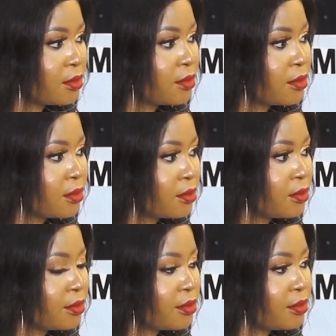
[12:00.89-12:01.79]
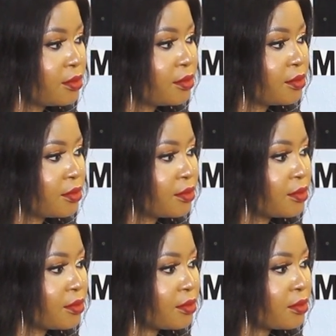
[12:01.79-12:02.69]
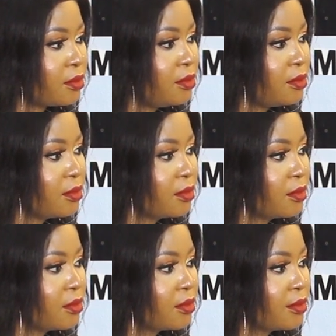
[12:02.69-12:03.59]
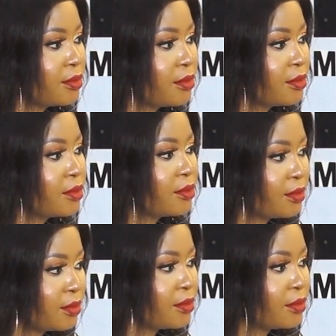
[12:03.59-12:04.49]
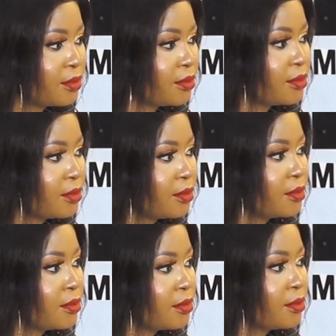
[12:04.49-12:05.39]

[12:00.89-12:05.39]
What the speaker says: [no speech]